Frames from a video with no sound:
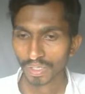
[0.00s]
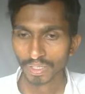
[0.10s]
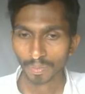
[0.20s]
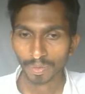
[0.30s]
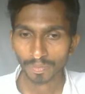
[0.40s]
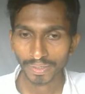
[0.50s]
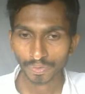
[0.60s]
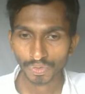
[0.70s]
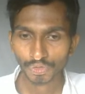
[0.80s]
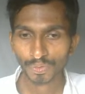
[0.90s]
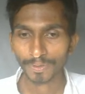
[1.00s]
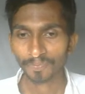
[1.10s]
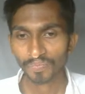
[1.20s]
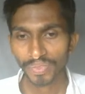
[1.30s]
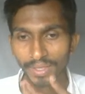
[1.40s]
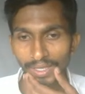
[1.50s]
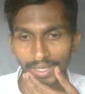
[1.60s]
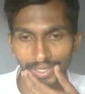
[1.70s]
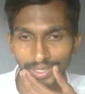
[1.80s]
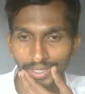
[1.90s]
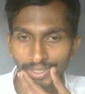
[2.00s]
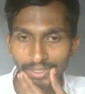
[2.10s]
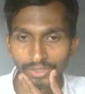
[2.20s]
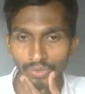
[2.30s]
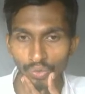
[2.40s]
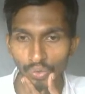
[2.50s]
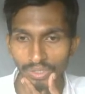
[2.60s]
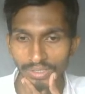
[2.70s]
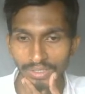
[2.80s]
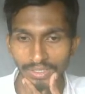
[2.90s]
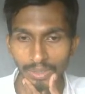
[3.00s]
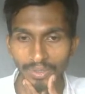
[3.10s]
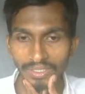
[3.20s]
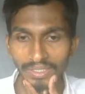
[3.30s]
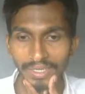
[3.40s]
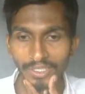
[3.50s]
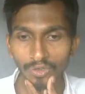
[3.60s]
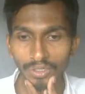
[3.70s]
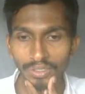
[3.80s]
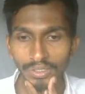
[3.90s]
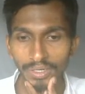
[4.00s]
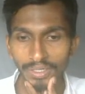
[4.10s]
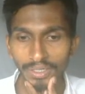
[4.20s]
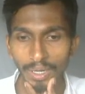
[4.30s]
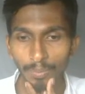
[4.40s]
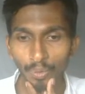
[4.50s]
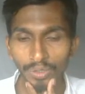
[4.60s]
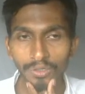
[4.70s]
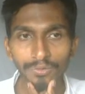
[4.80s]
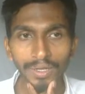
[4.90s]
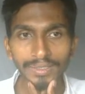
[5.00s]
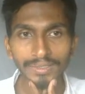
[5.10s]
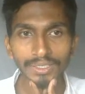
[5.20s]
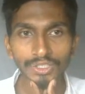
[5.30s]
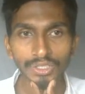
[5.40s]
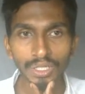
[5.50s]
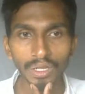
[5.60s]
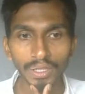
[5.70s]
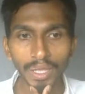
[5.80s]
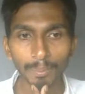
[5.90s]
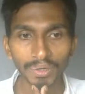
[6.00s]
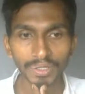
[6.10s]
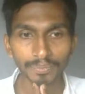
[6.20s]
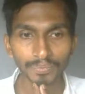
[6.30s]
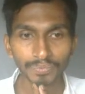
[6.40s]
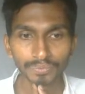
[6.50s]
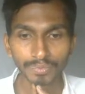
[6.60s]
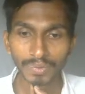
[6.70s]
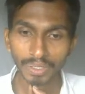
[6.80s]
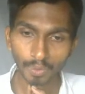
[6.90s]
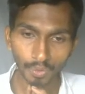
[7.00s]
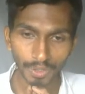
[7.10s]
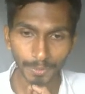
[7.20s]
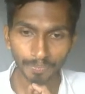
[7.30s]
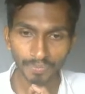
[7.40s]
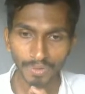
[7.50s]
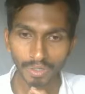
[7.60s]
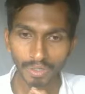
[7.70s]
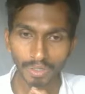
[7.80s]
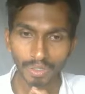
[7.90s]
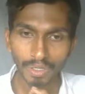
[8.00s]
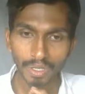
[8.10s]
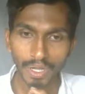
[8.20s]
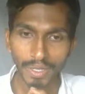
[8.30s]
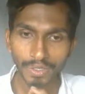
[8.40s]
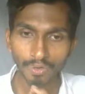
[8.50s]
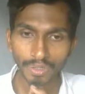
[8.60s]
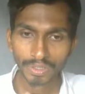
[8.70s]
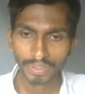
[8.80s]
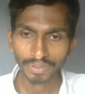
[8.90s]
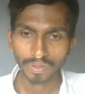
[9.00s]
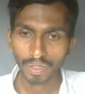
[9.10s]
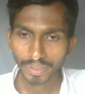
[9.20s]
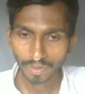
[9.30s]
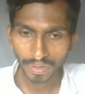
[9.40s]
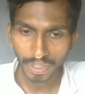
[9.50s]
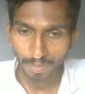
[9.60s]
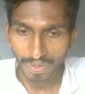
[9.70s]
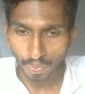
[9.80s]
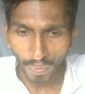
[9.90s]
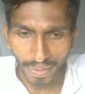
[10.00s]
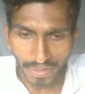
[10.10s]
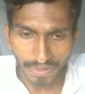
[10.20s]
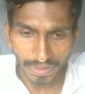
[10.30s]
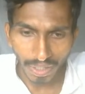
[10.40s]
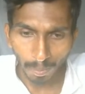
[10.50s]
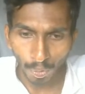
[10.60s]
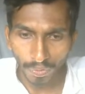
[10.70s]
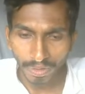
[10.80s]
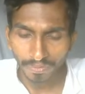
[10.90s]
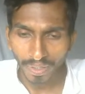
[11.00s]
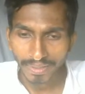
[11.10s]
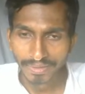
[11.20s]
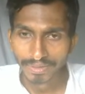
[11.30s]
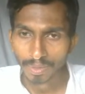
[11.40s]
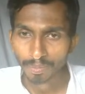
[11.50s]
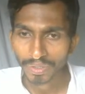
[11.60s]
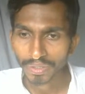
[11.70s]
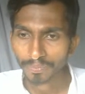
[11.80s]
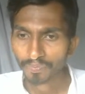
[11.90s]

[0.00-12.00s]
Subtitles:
Coming back to this one, so this is the image that I got, and uploaded files is still empty. Okay, I got it, but why is the uploaded files is empty?